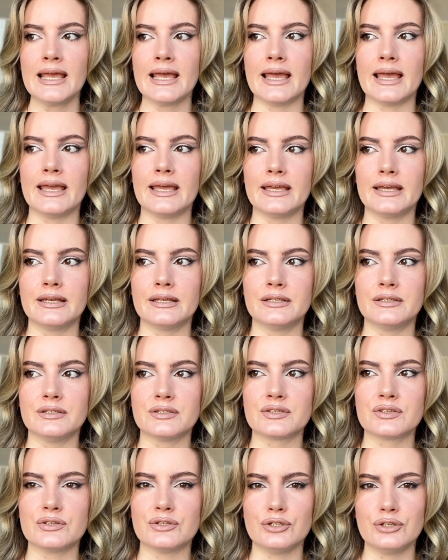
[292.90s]
And
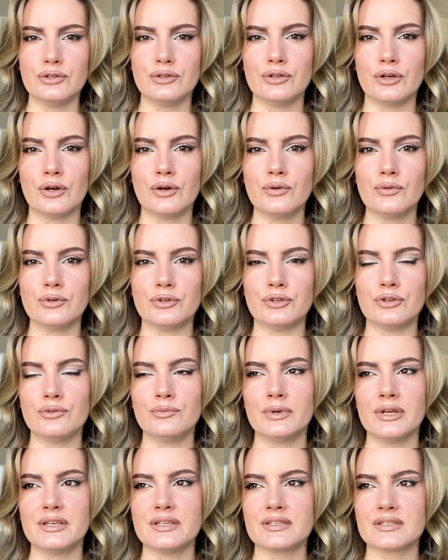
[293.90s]
you know, you
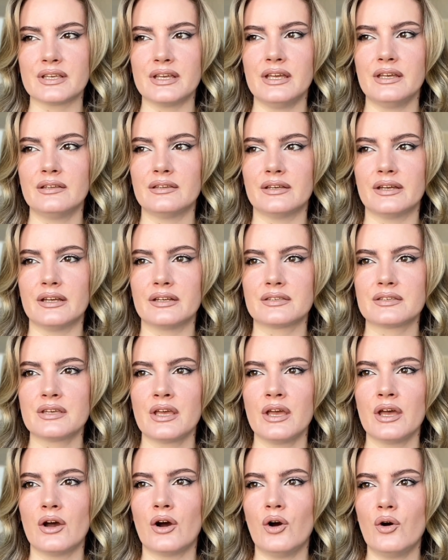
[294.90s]
may think that
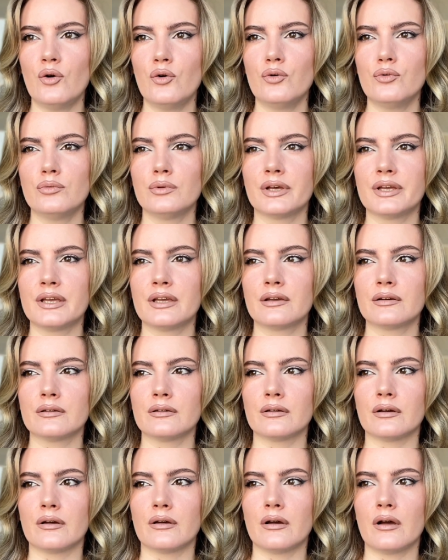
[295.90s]
oh, like,
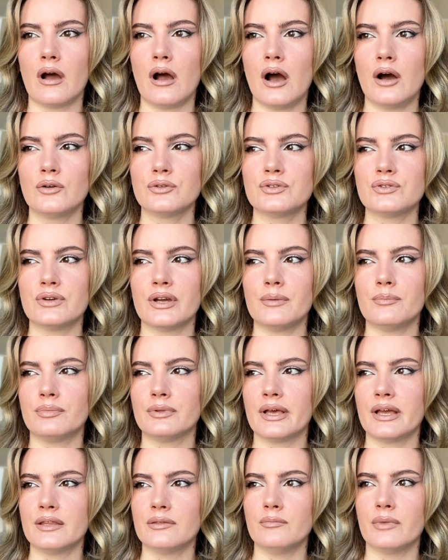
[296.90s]
how do I
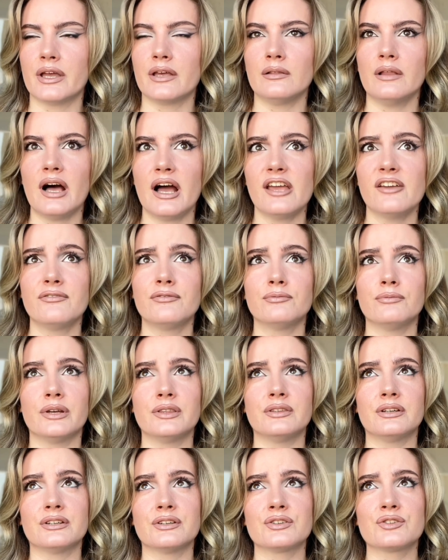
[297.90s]
plan my life when
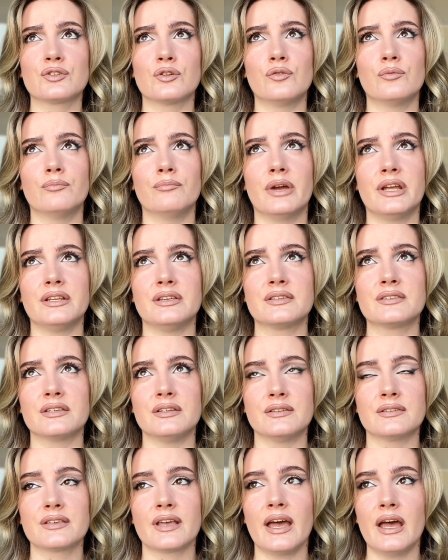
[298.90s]
there's so many
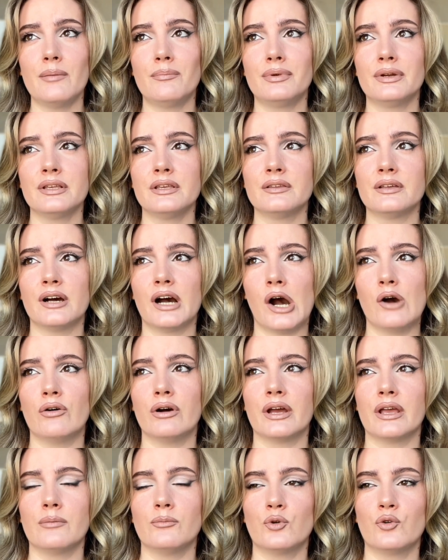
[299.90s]
things happening, how
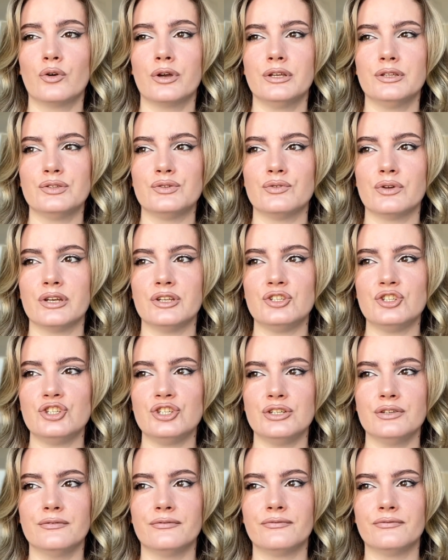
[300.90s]
I am going to
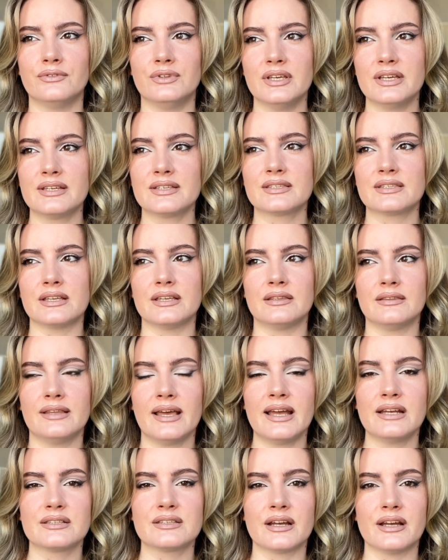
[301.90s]
achieve this and
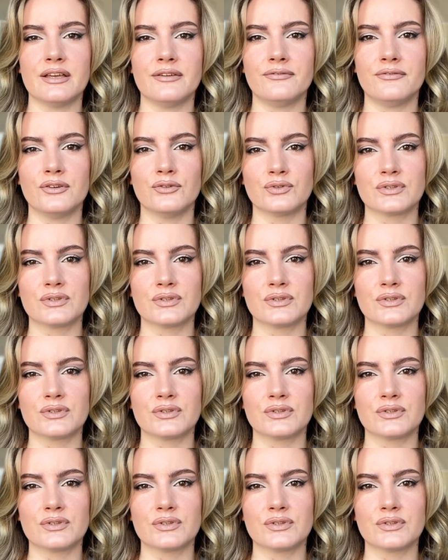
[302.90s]
that, I feel